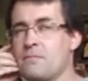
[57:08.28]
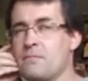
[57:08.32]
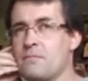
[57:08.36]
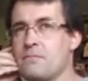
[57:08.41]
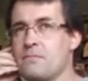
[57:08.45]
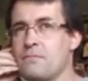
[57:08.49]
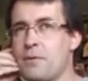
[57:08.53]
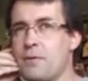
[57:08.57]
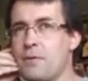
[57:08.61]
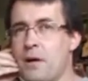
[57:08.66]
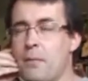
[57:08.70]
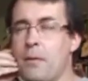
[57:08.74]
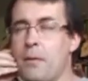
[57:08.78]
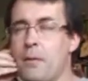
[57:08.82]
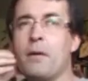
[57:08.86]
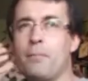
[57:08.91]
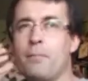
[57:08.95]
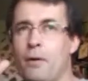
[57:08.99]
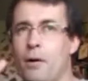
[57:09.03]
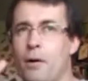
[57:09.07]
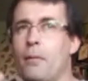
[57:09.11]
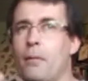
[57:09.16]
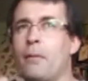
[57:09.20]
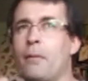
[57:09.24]
probably
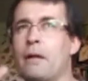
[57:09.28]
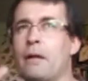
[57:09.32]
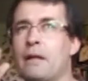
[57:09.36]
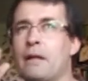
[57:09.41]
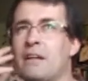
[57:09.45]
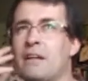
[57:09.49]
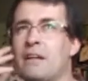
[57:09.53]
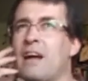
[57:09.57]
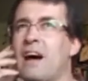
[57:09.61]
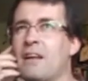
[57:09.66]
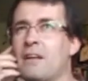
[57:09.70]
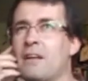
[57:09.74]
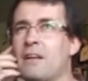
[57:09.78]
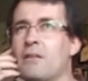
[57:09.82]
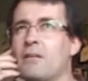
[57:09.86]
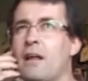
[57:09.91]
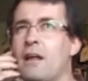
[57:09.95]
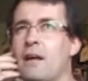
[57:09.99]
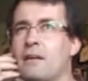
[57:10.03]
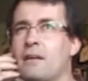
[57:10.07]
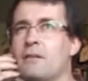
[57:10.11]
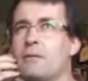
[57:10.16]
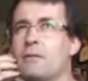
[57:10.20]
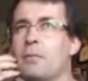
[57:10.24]
I don't
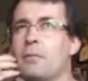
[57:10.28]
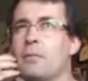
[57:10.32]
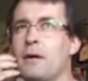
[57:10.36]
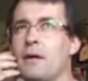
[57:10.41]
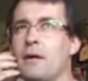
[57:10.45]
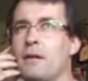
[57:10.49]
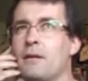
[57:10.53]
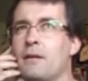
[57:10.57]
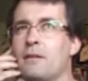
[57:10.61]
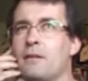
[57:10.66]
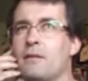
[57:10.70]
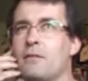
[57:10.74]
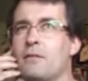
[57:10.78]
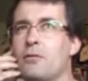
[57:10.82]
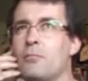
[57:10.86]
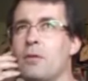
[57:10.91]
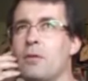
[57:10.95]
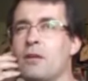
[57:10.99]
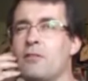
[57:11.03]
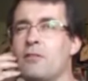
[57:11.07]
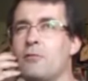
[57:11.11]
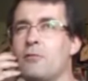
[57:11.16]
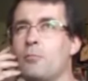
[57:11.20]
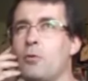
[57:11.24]
like to paint too
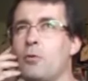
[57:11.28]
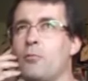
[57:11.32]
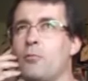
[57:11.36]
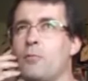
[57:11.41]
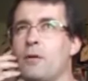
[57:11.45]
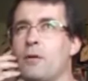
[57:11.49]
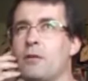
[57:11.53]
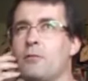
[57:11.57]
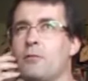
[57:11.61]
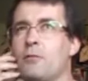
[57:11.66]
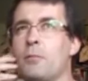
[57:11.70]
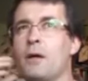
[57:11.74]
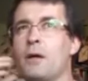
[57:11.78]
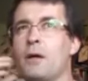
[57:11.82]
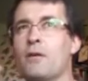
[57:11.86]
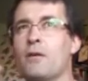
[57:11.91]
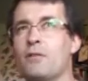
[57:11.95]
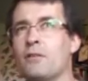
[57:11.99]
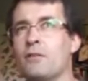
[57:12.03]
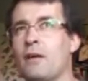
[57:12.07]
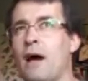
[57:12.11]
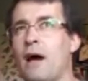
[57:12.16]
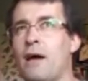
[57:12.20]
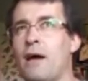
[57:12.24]
much spoonbills
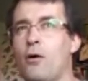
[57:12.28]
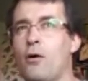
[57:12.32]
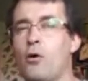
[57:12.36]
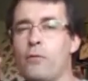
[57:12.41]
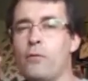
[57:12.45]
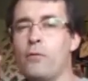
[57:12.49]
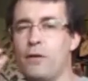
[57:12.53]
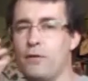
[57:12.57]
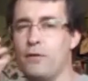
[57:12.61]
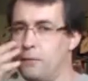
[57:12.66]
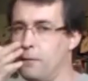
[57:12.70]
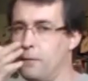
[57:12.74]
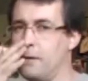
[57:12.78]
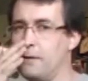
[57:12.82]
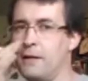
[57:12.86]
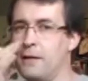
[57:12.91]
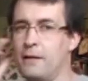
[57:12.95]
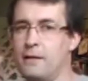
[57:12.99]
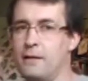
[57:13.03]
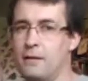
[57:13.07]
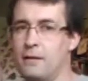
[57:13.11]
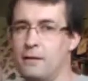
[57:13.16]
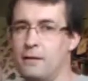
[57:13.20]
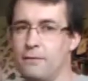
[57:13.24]
because I always feel
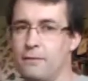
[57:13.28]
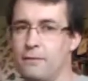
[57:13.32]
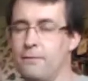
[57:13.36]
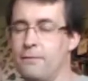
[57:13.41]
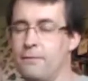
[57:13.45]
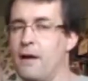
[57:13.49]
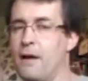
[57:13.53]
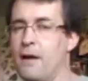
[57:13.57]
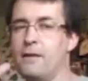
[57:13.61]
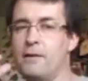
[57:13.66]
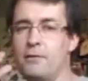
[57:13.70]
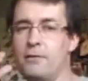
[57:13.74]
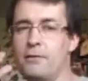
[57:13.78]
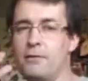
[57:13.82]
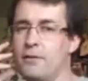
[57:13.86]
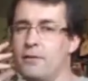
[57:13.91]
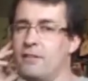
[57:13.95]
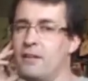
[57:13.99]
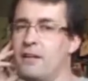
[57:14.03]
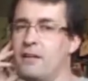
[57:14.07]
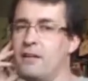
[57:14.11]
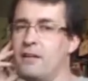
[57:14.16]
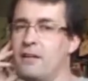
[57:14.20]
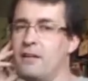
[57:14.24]
that the final
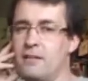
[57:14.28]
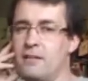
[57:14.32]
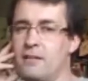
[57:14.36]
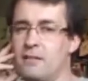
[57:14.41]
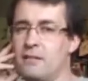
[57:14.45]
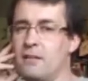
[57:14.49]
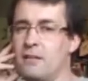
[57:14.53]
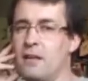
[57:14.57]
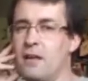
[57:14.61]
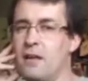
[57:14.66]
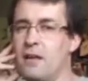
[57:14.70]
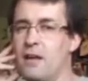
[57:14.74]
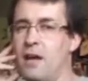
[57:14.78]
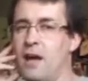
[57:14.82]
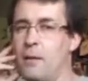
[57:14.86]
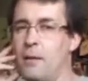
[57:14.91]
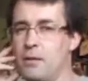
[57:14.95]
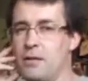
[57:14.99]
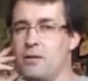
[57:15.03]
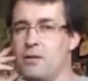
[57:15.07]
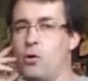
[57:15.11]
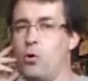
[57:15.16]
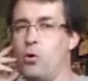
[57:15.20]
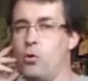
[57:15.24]
result is a
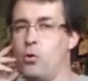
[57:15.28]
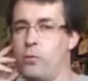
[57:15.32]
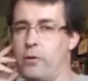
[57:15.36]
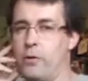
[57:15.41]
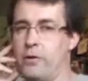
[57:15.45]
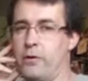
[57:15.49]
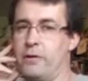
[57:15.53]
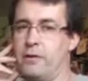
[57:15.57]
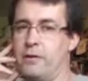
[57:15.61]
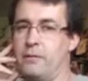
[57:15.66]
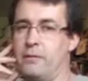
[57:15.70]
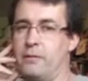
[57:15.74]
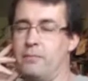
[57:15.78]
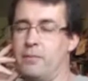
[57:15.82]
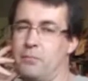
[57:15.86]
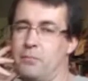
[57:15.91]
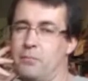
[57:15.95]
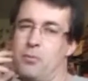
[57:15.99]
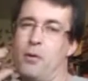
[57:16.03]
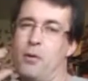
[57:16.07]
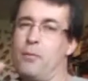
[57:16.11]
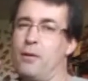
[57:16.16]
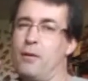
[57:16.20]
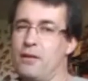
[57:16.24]
bit awkward. But
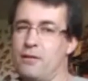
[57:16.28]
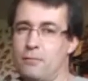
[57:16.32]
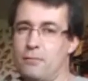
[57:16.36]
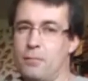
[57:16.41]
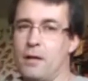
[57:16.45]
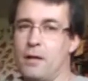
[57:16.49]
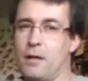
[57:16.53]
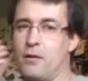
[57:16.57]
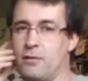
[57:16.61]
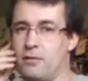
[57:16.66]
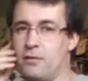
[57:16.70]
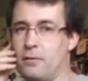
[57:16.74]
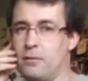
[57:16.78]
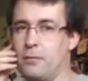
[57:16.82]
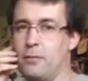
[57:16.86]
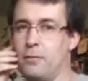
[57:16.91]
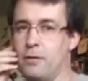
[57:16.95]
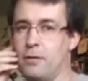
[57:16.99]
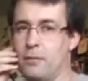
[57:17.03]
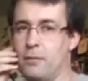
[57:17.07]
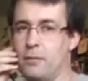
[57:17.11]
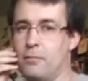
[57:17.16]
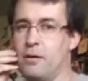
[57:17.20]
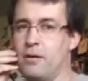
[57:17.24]
probably it's because
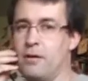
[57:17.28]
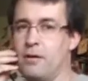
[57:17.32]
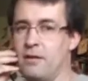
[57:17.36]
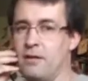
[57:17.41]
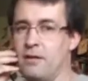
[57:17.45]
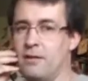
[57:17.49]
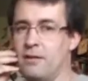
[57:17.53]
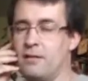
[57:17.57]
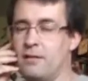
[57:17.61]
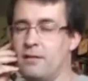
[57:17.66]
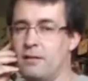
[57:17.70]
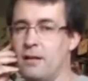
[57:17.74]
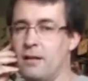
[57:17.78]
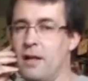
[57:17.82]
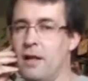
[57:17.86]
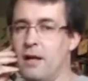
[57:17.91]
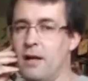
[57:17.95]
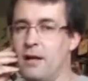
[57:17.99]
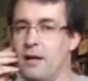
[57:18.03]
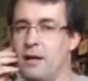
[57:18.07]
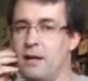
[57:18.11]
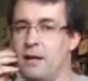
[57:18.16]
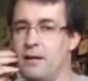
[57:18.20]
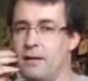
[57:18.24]
the bird
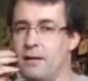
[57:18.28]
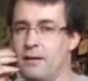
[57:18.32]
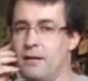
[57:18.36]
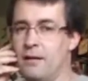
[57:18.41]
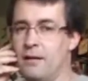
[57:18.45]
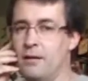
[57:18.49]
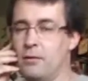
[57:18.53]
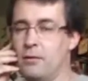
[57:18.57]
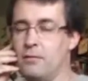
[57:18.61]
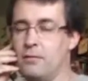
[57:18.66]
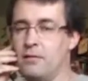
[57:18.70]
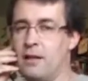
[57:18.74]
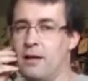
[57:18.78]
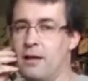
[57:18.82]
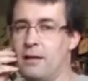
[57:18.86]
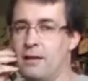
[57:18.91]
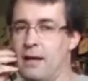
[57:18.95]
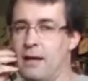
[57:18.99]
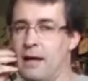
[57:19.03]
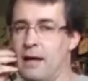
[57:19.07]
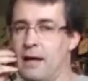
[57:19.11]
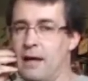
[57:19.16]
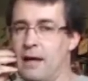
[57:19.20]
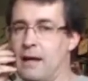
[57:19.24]
looks like
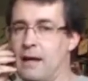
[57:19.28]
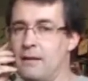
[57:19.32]
that.